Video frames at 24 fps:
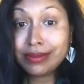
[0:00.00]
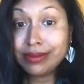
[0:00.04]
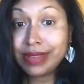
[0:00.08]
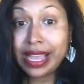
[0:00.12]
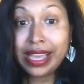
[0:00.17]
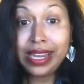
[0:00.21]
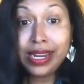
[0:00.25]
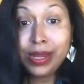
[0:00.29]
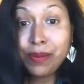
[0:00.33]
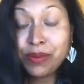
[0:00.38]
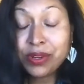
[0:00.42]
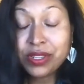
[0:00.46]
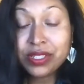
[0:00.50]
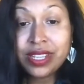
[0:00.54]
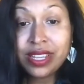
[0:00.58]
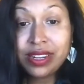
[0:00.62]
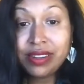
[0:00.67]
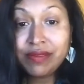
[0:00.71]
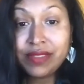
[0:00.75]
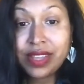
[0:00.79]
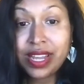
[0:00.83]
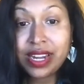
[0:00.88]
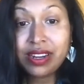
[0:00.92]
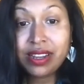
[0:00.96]
80%
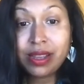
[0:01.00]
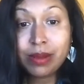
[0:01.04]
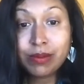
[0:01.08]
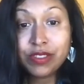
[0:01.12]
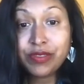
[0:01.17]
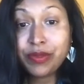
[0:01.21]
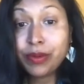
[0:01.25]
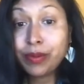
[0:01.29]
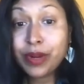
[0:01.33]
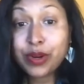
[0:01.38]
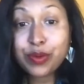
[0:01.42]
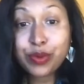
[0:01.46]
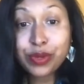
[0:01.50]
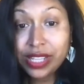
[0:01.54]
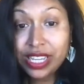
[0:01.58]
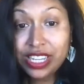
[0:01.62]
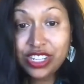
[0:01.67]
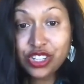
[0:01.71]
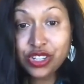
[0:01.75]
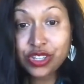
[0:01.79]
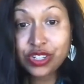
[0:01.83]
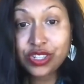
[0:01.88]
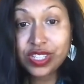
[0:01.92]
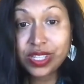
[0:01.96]
of that comes from our
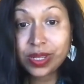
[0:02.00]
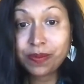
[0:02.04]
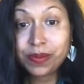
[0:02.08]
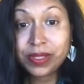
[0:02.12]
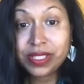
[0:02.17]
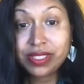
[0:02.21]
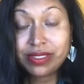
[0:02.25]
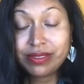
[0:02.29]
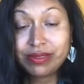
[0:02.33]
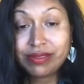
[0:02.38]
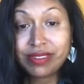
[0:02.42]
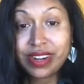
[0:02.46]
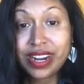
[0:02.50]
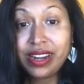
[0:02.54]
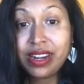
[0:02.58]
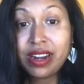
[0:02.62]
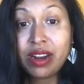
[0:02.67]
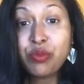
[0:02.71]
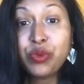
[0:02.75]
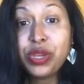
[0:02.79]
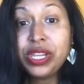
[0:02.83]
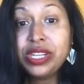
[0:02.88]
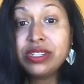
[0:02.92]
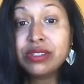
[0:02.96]
relationships,
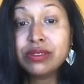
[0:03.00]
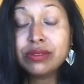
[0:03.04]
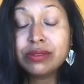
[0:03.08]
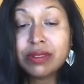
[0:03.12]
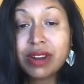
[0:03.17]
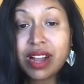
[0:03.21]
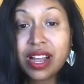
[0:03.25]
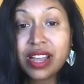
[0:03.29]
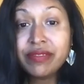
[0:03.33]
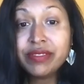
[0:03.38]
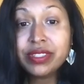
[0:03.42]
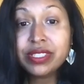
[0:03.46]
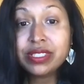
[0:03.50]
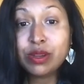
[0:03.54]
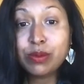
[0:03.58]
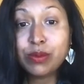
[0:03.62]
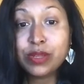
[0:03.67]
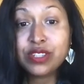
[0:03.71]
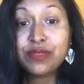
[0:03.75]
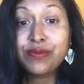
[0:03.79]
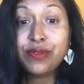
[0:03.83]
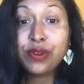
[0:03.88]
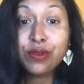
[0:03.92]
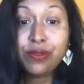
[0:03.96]
right? We derive so
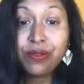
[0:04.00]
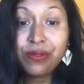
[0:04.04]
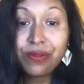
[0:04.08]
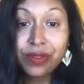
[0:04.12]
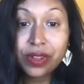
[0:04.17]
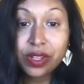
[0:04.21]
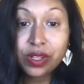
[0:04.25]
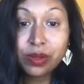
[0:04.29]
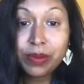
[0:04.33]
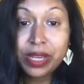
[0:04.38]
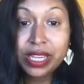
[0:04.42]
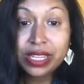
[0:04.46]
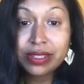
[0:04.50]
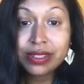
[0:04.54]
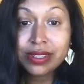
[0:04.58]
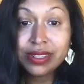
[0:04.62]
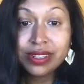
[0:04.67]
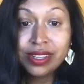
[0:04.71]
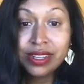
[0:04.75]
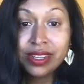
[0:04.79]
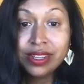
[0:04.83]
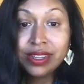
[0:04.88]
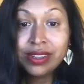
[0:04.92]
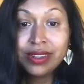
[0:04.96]
much fulfillment
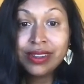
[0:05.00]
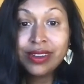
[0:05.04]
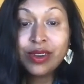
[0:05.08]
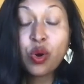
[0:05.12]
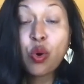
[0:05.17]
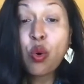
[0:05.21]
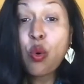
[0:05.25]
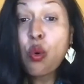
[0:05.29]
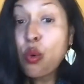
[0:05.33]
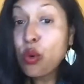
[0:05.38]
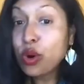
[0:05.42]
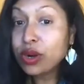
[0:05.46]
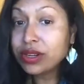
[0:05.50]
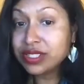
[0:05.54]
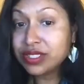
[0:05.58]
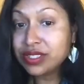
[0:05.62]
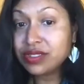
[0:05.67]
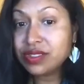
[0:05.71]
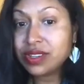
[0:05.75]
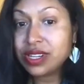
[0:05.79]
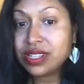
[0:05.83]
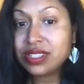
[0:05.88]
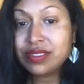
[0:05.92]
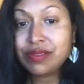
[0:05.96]
or
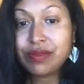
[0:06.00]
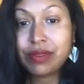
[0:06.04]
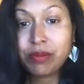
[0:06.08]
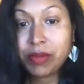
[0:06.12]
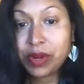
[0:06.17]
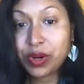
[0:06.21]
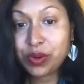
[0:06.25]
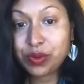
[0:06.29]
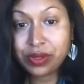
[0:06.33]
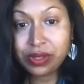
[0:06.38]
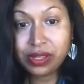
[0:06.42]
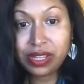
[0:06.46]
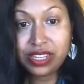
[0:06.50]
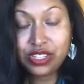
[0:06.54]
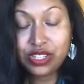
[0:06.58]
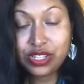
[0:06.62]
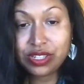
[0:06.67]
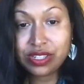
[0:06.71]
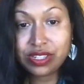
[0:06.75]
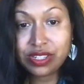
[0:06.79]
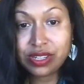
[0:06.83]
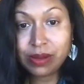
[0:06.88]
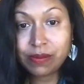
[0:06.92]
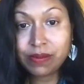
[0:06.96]
stress from our
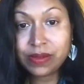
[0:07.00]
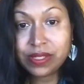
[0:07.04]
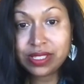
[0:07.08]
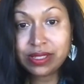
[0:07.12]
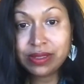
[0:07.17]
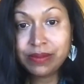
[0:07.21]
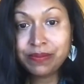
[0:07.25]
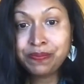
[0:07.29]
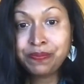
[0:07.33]
relationships.